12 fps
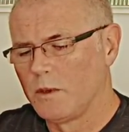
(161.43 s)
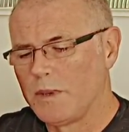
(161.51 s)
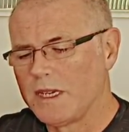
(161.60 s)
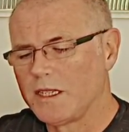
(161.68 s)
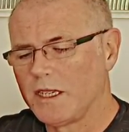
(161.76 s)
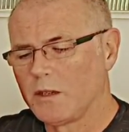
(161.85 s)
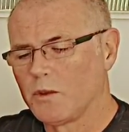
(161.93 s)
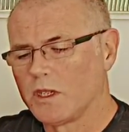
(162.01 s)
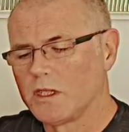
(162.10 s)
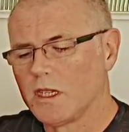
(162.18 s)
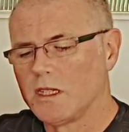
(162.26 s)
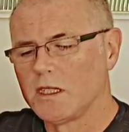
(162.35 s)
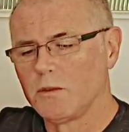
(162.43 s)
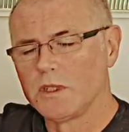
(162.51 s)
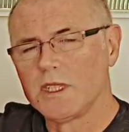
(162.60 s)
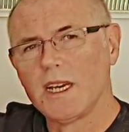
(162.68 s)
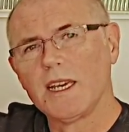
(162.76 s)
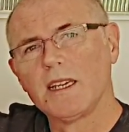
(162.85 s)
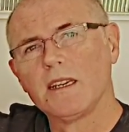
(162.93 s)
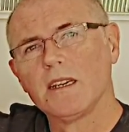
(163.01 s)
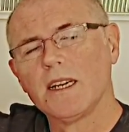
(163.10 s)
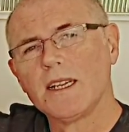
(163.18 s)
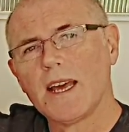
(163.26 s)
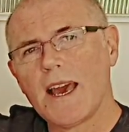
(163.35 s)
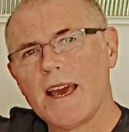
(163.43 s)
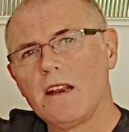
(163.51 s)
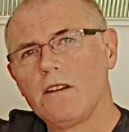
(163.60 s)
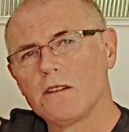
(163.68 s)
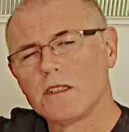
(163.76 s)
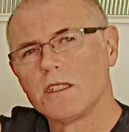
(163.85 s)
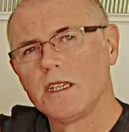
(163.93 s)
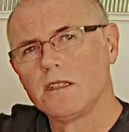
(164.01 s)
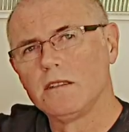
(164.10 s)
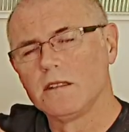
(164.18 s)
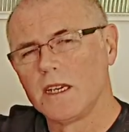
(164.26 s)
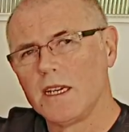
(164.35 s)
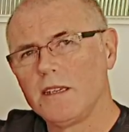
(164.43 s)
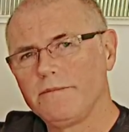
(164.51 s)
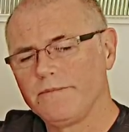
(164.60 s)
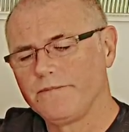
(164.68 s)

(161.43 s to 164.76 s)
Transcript: Basically what it does, it will take an analog signal in